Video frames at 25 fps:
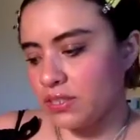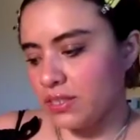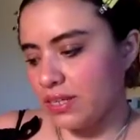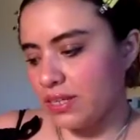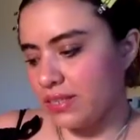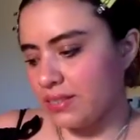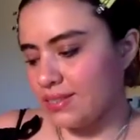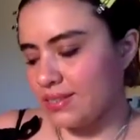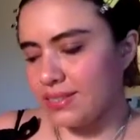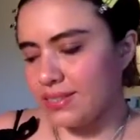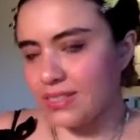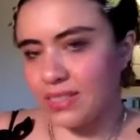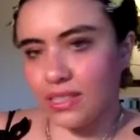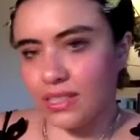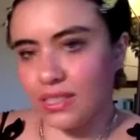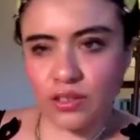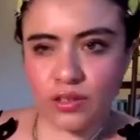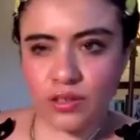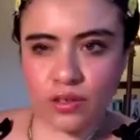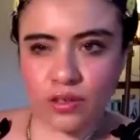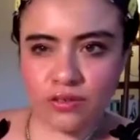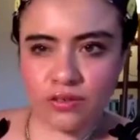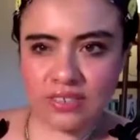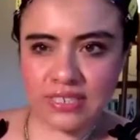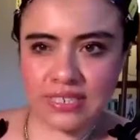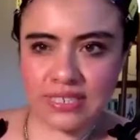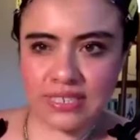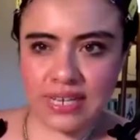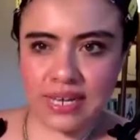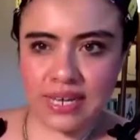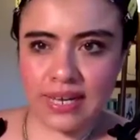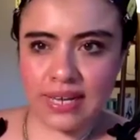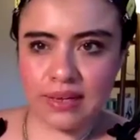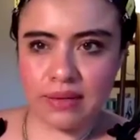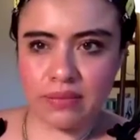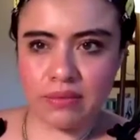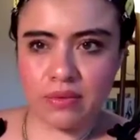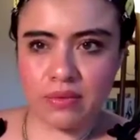It's changed over
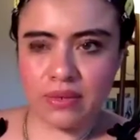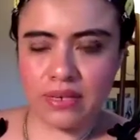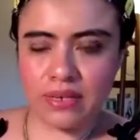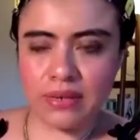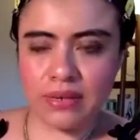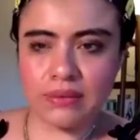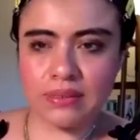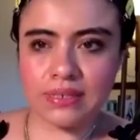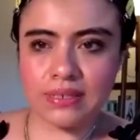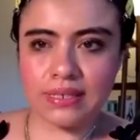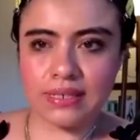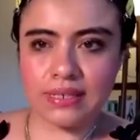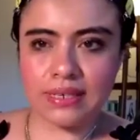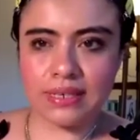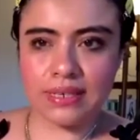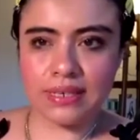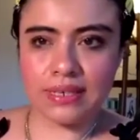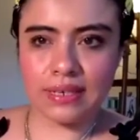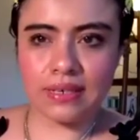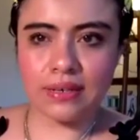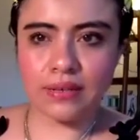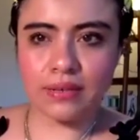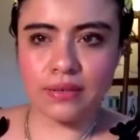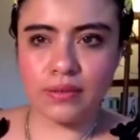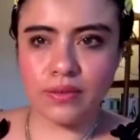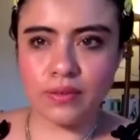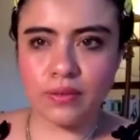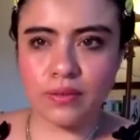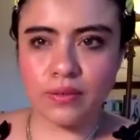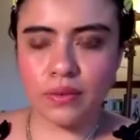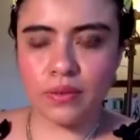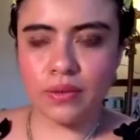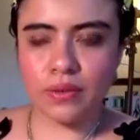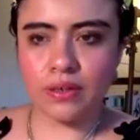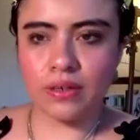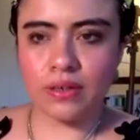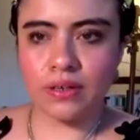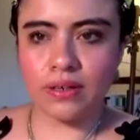time. When I was a kid, it was
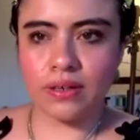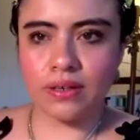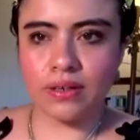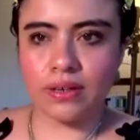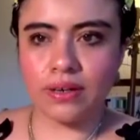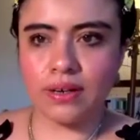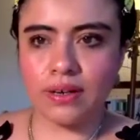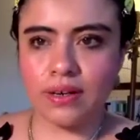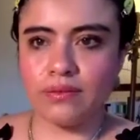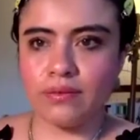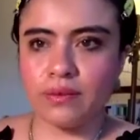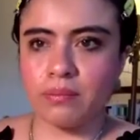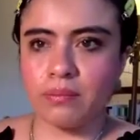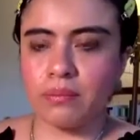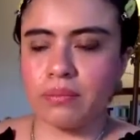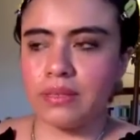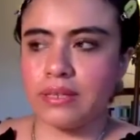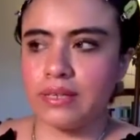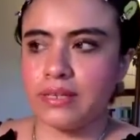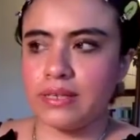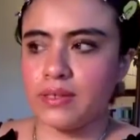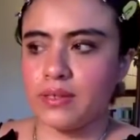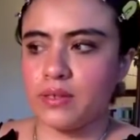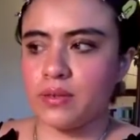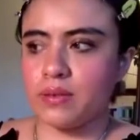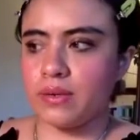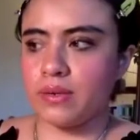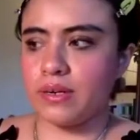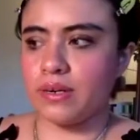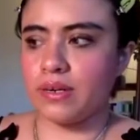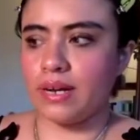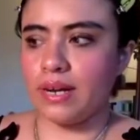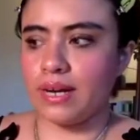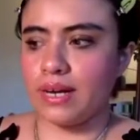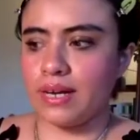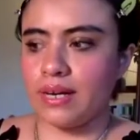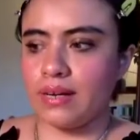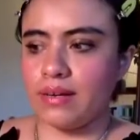more of a place where
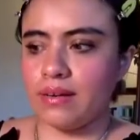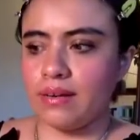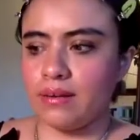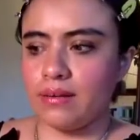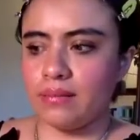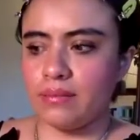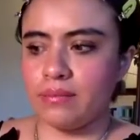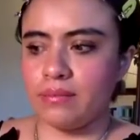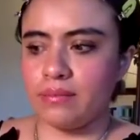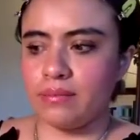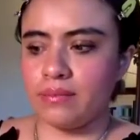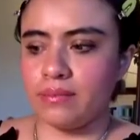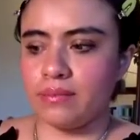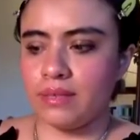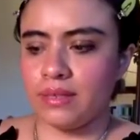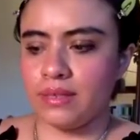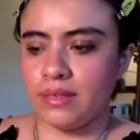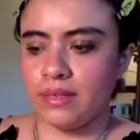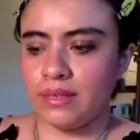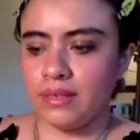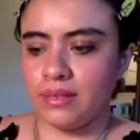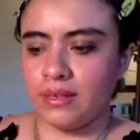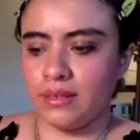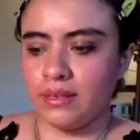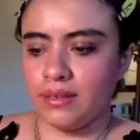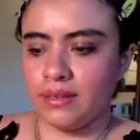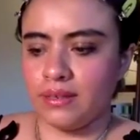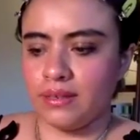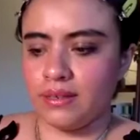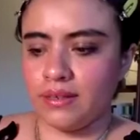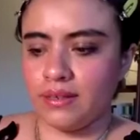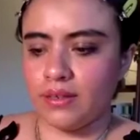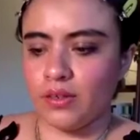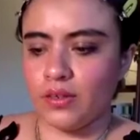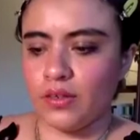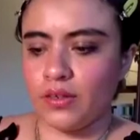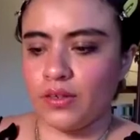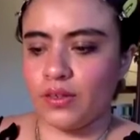I
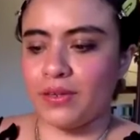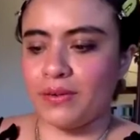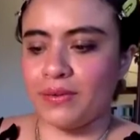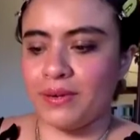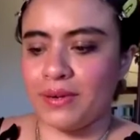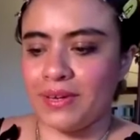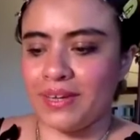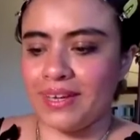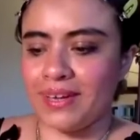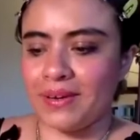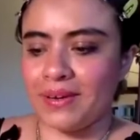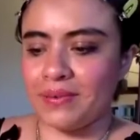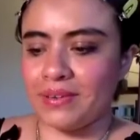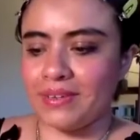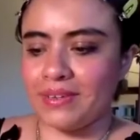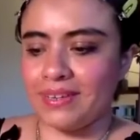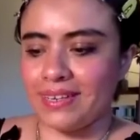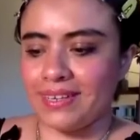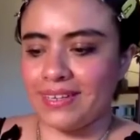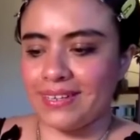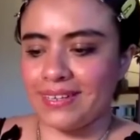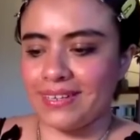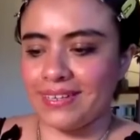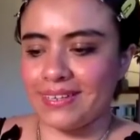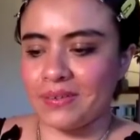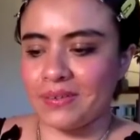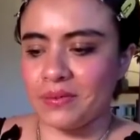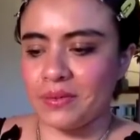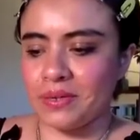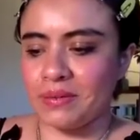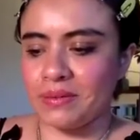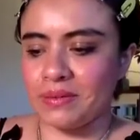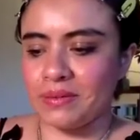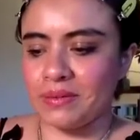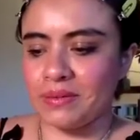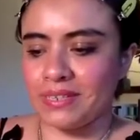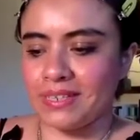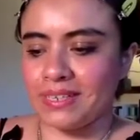I would, like, when I
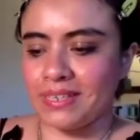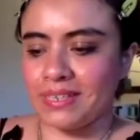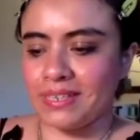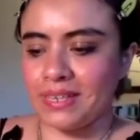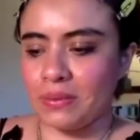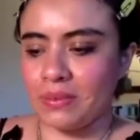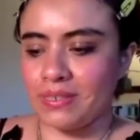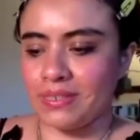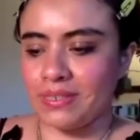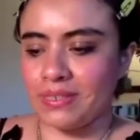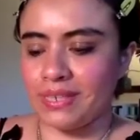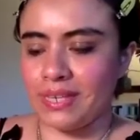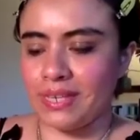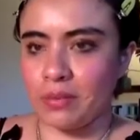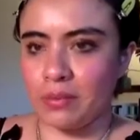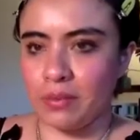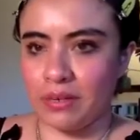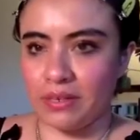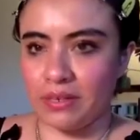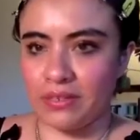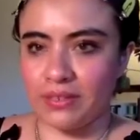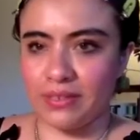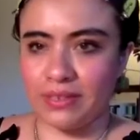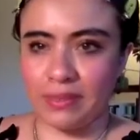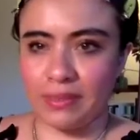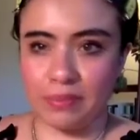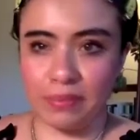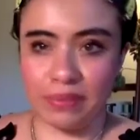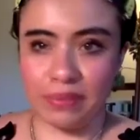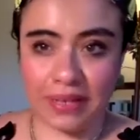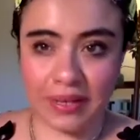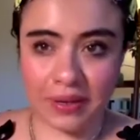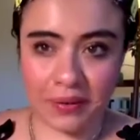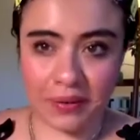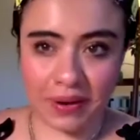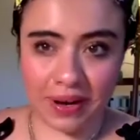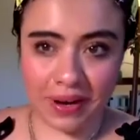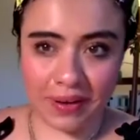was a kid, I would take books to the
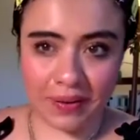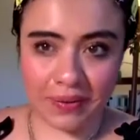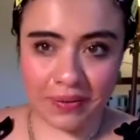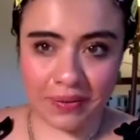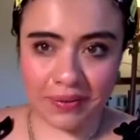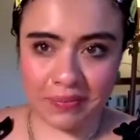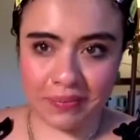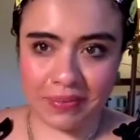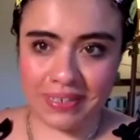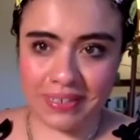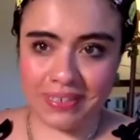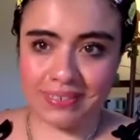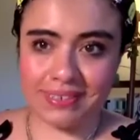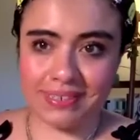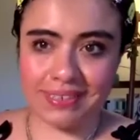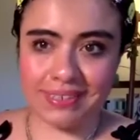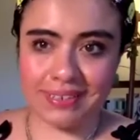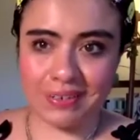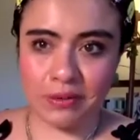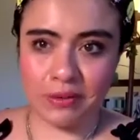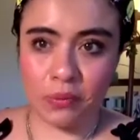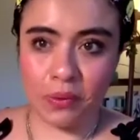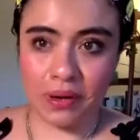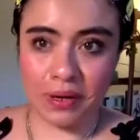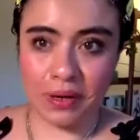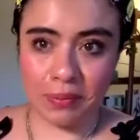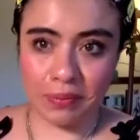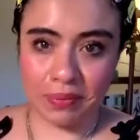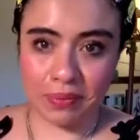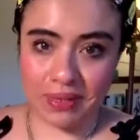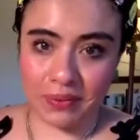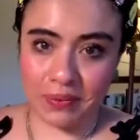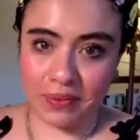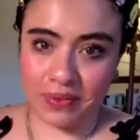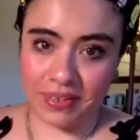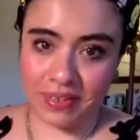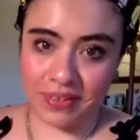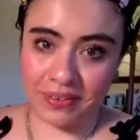playground because I didn't want to play
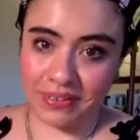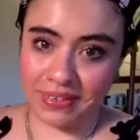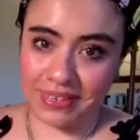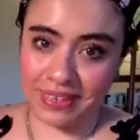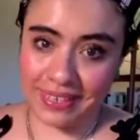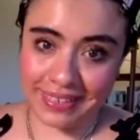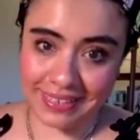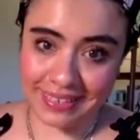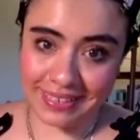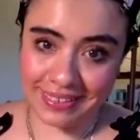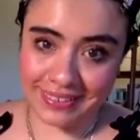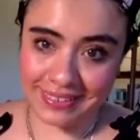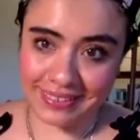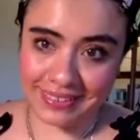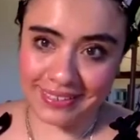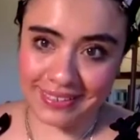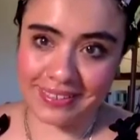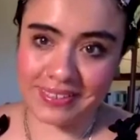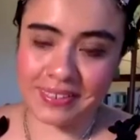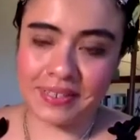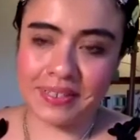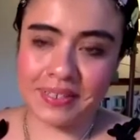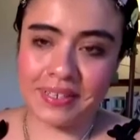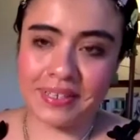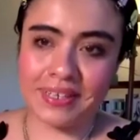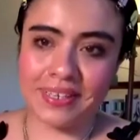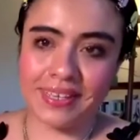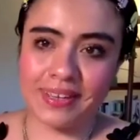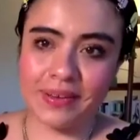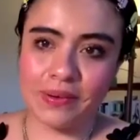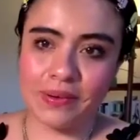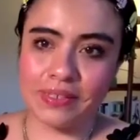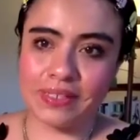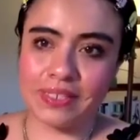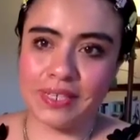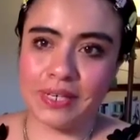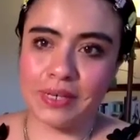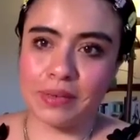with other kids. I
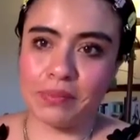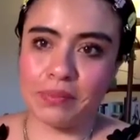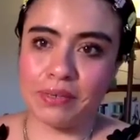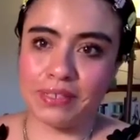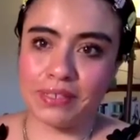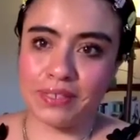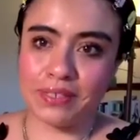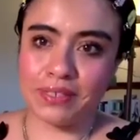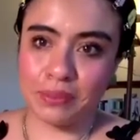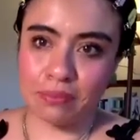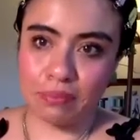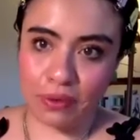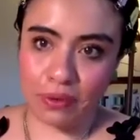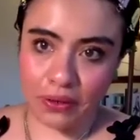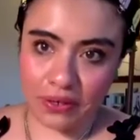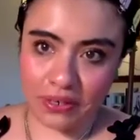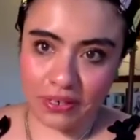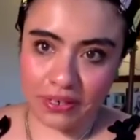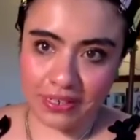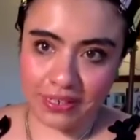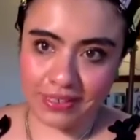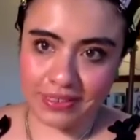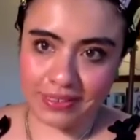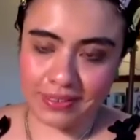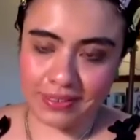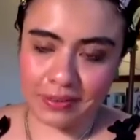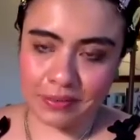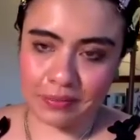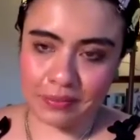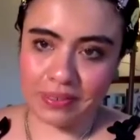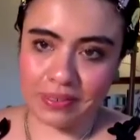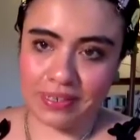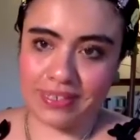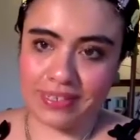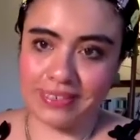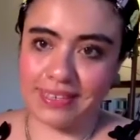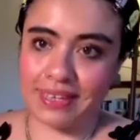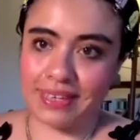would take books to parties
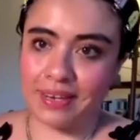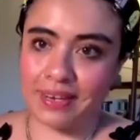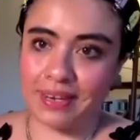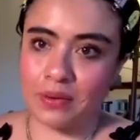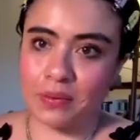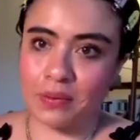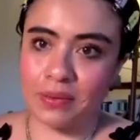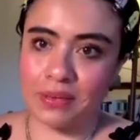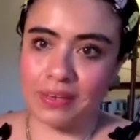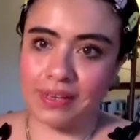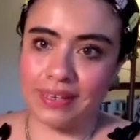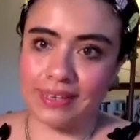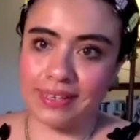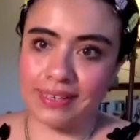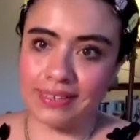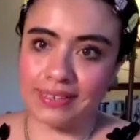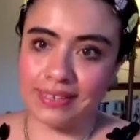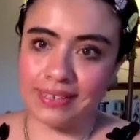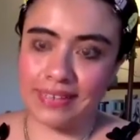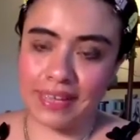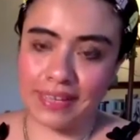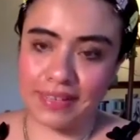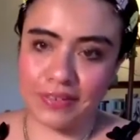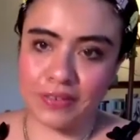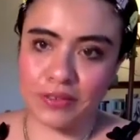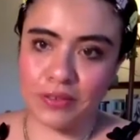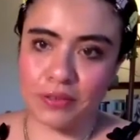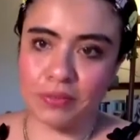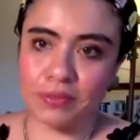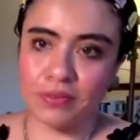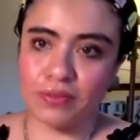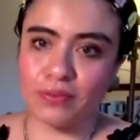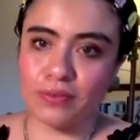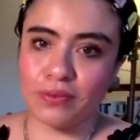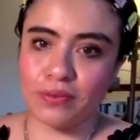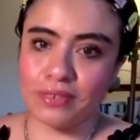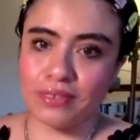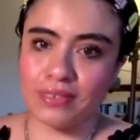because I didn't want to dance or be
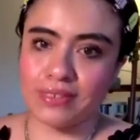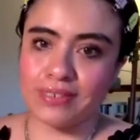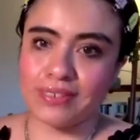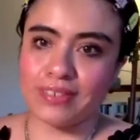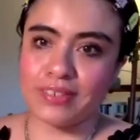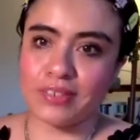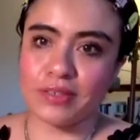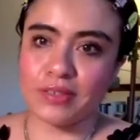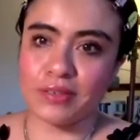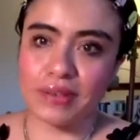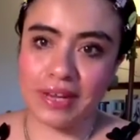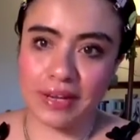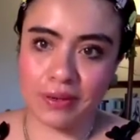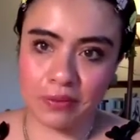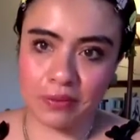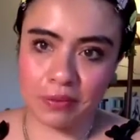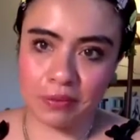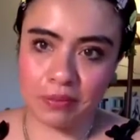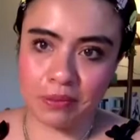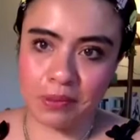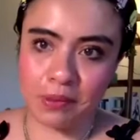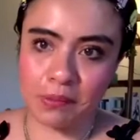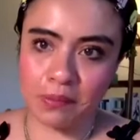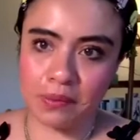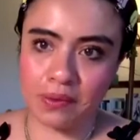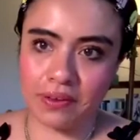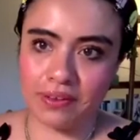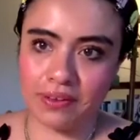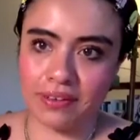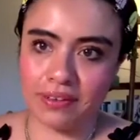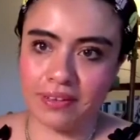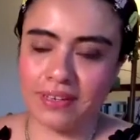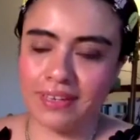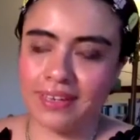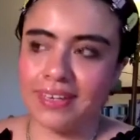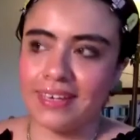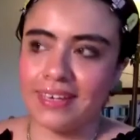forced to interact with people.